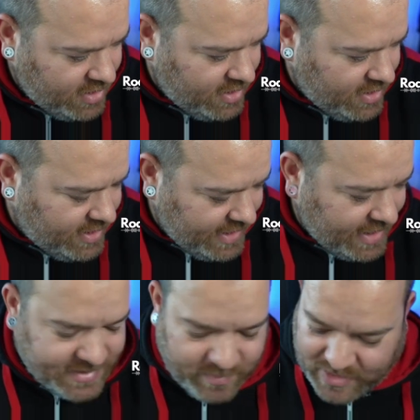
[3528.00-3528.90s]

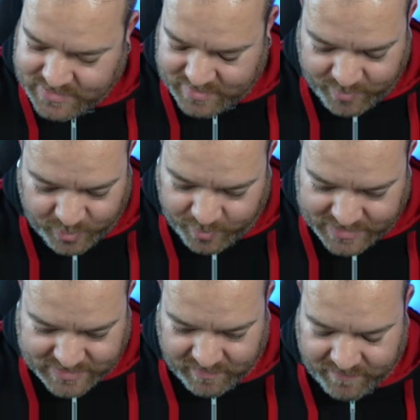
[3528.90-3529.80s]
Yes, my simple
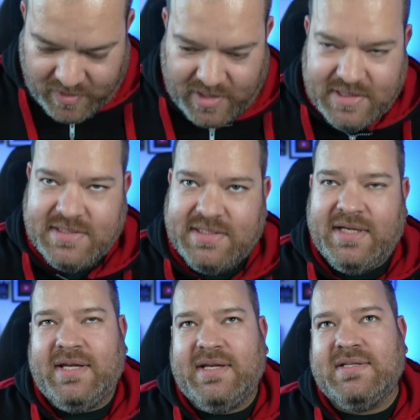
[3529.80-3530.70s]
piece of advice
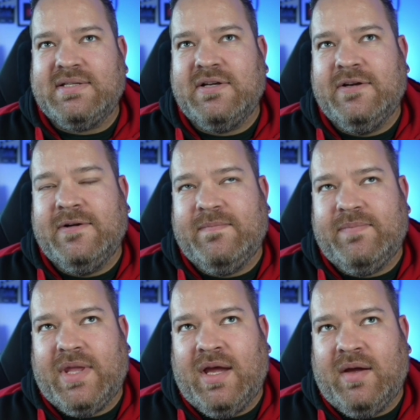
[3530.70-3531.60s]
is,
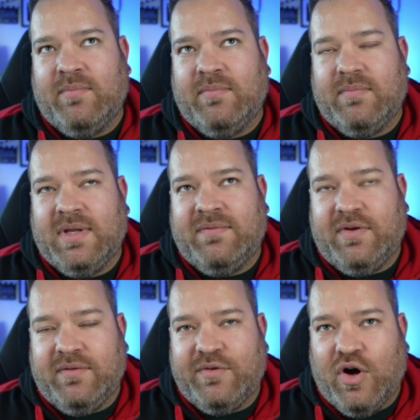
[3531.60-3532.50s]
if
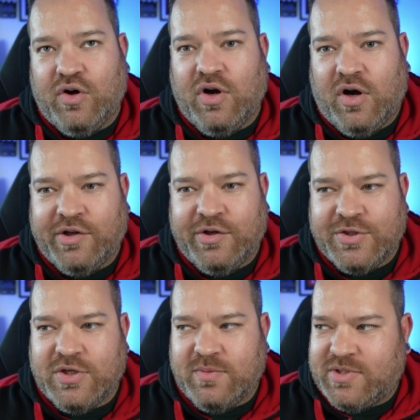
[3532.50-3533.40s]
you've not got a
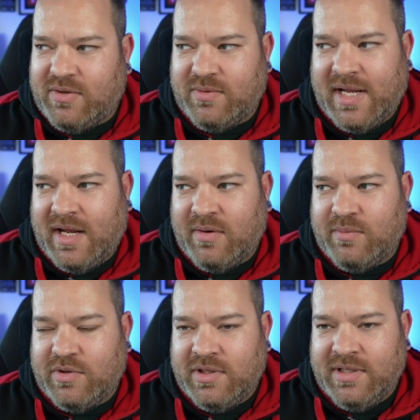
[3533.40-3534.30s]
YouTube channel
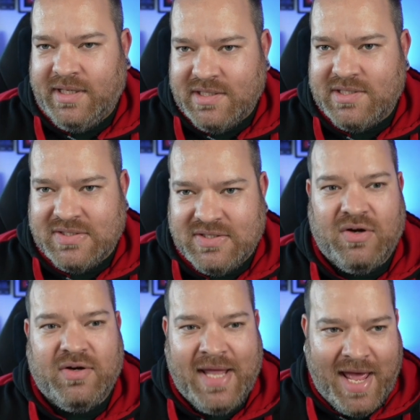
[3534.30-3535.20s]
now, you need to
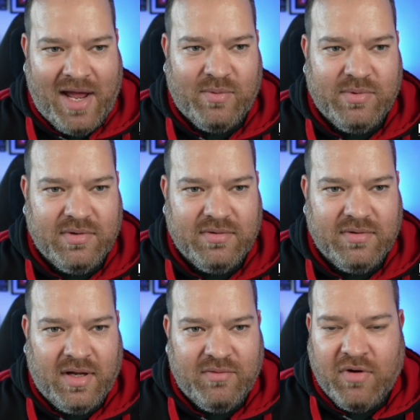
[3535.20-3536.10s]
start now.
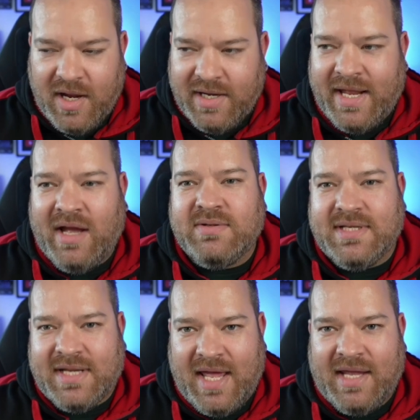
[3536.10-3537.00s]
Like right now,
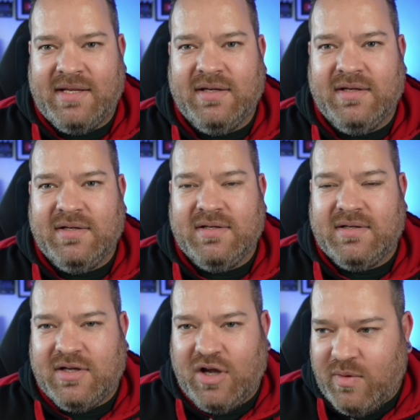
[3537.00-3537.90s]
today,
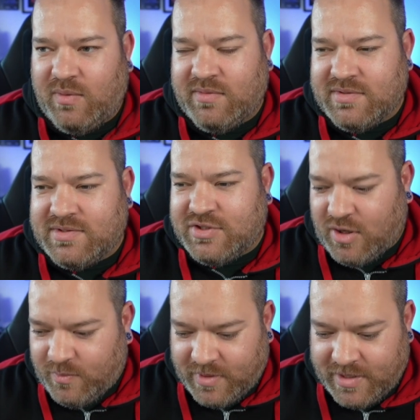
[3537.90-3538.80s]
go and
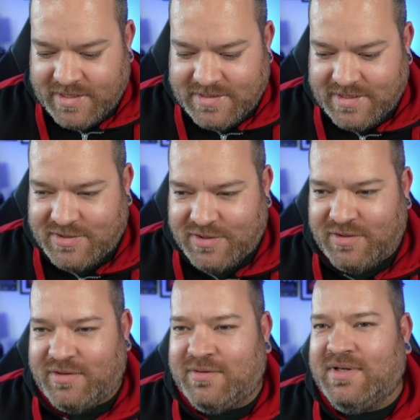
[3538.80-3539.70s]
stop what you're listening
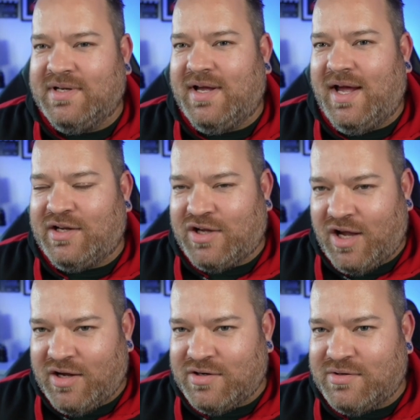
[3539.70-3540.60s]
to and
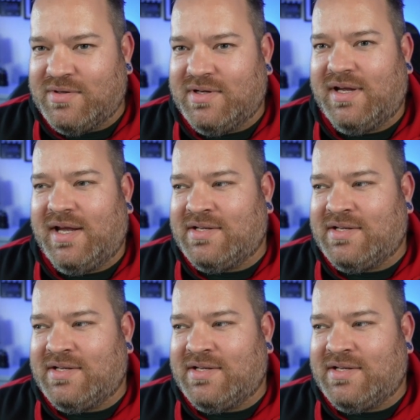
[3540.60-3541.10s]
go and